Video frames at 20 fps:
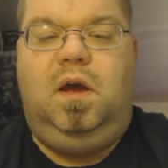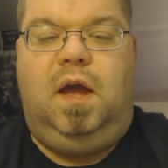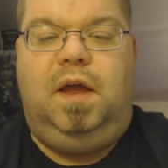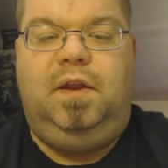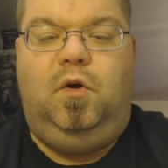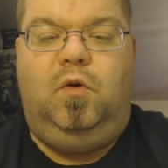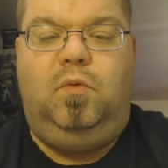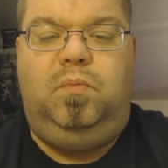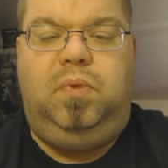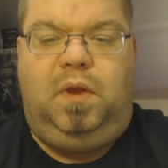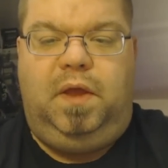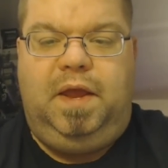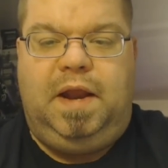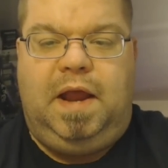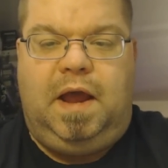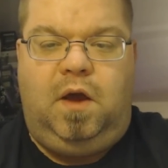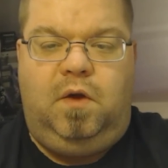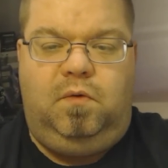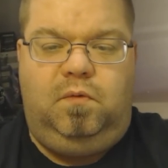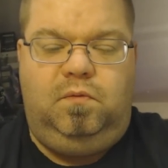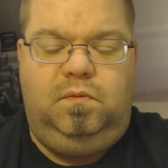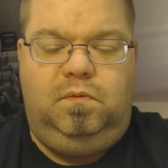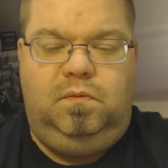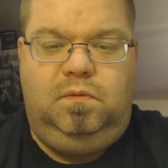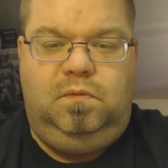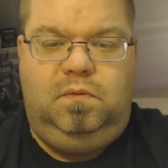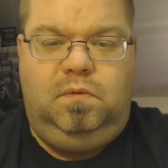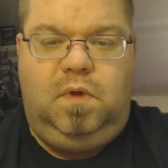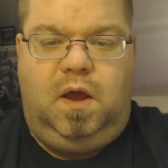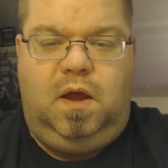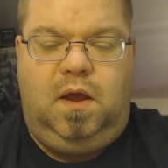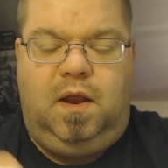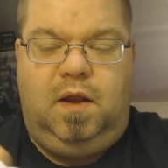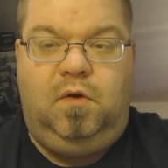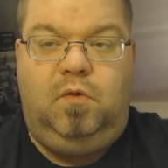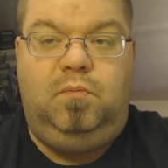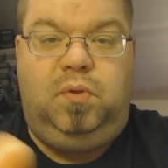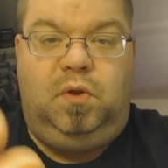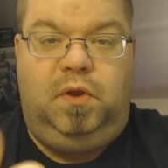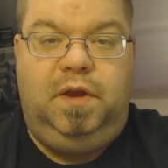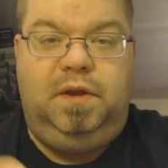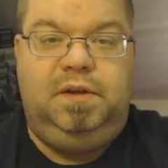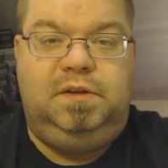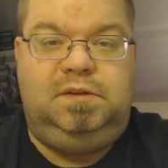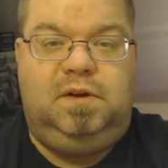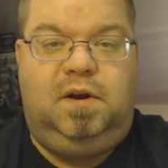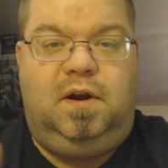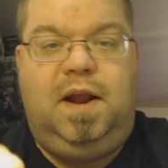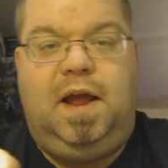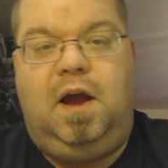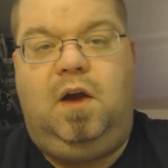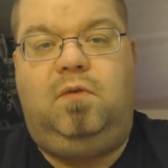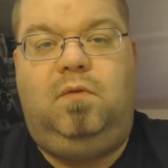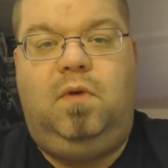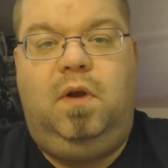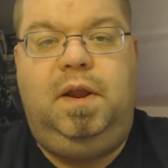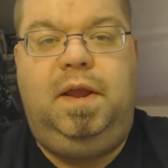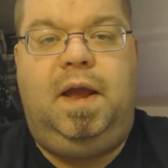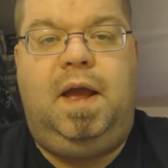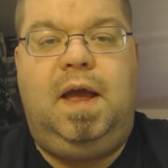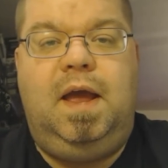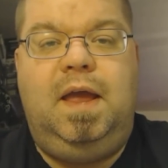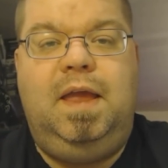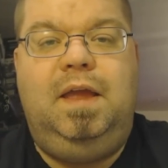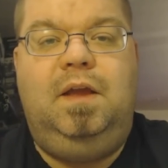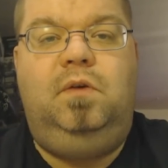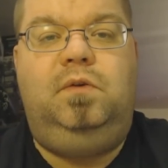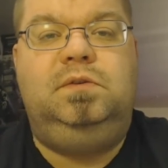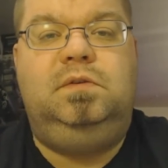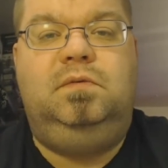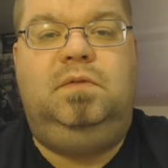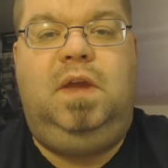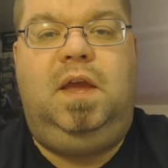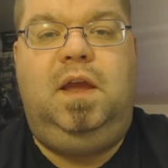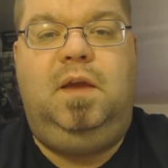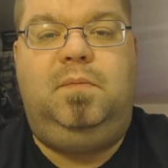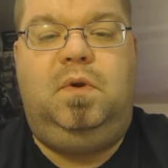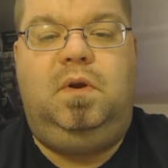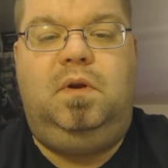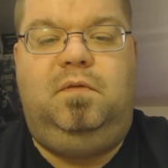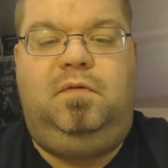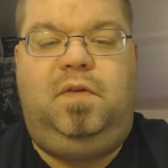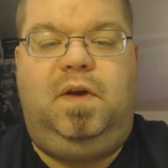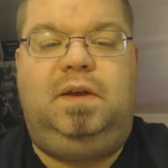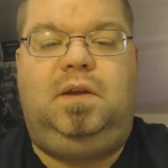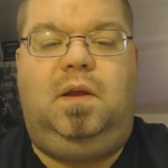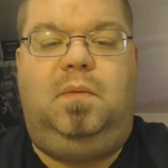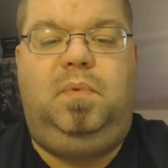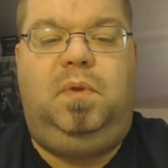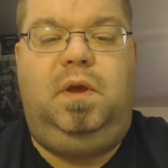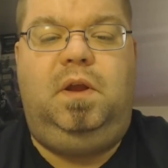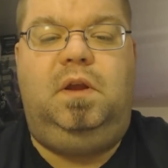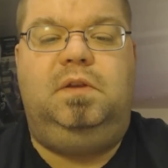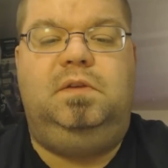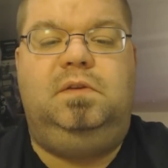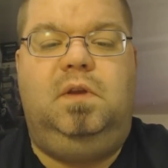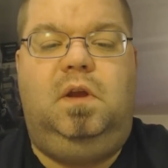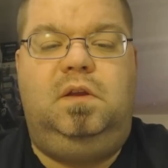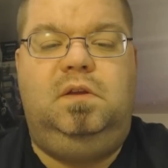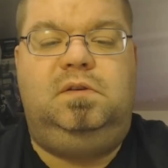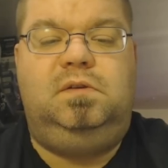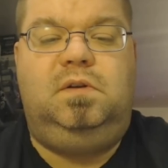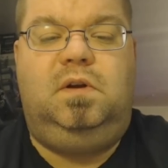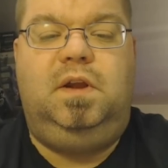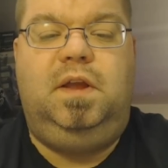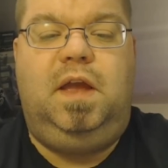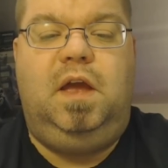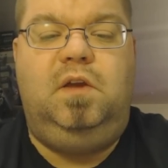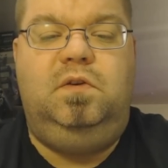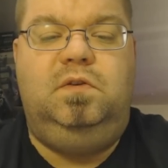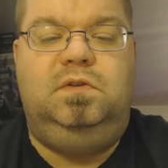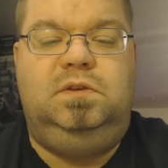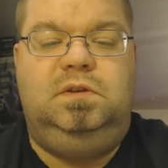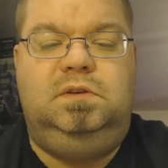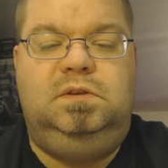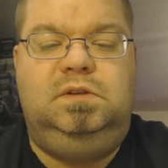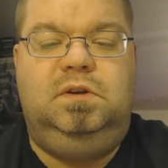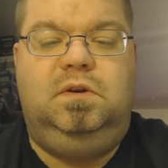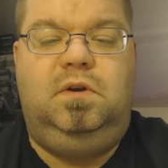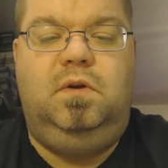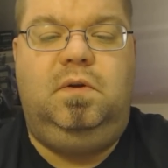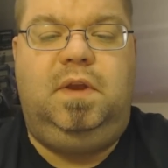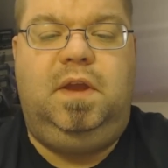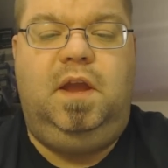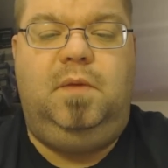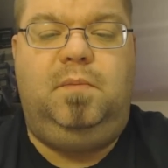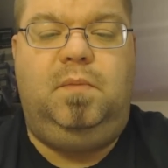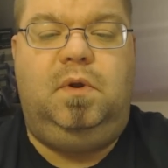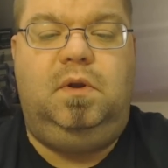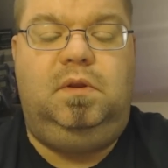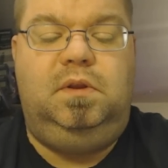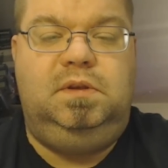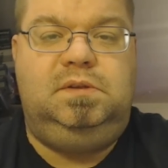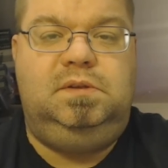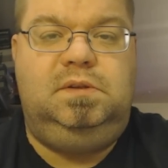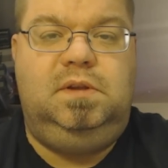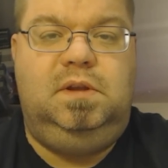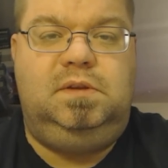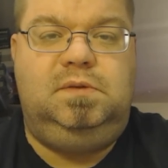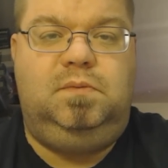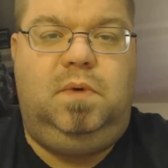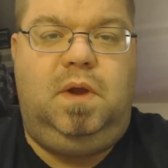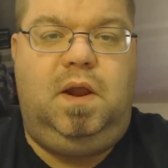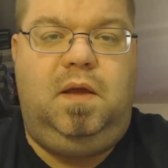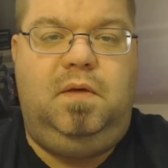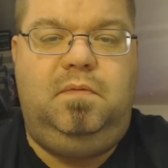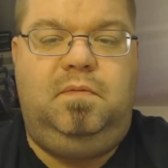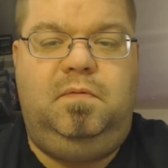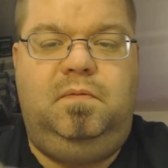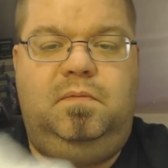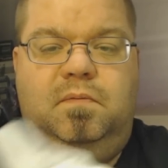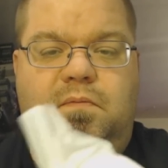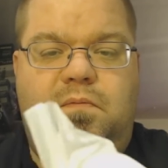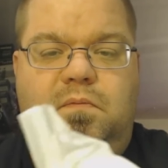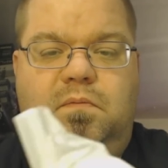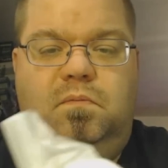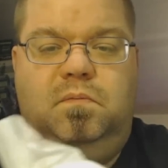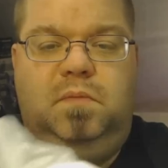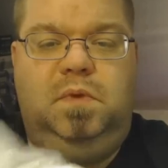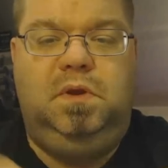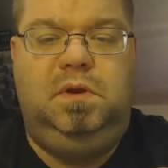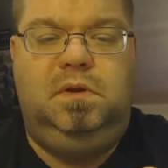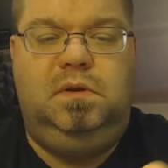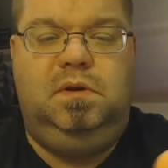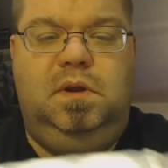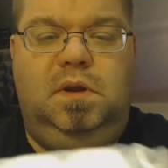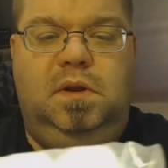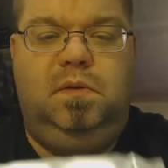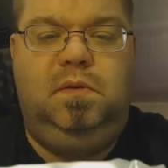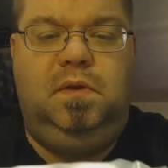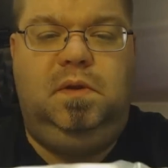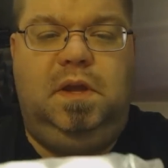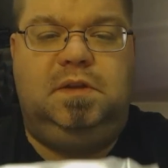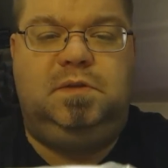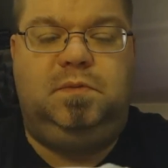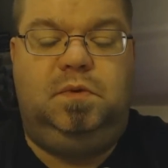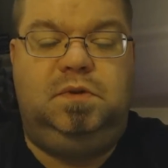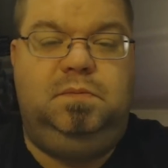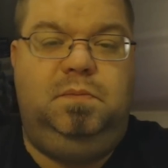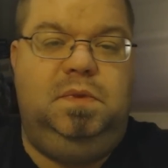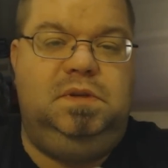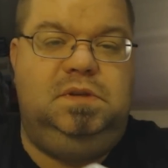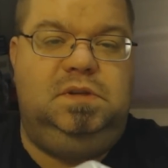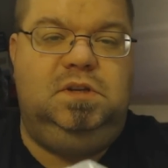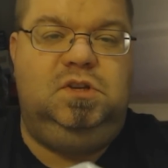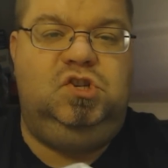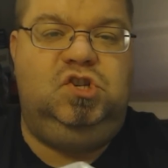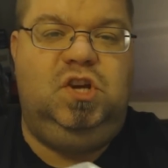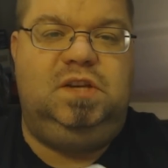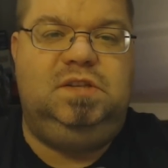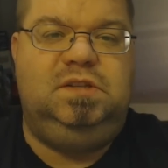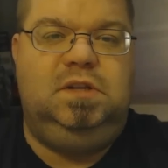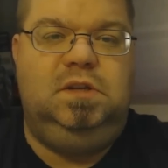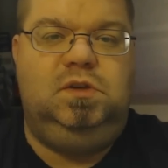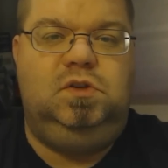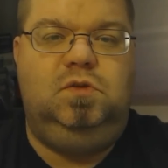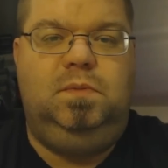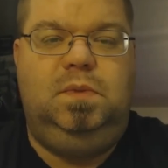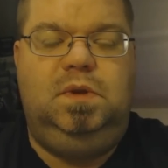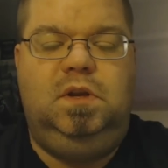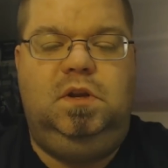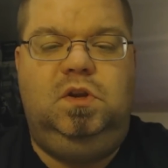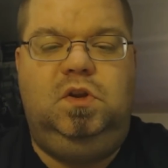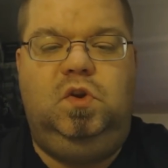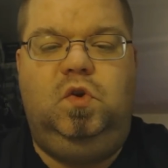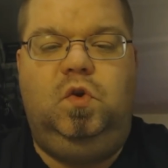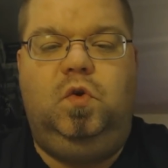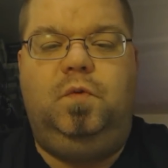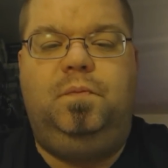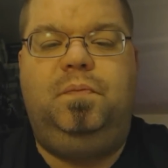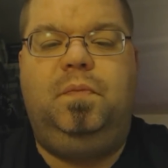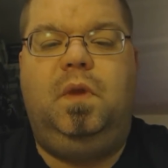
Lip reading: I don't plan to start out running high angles of camber. In fact, I plan on starting out using zero camber. At least that's what's been suggested to me to do.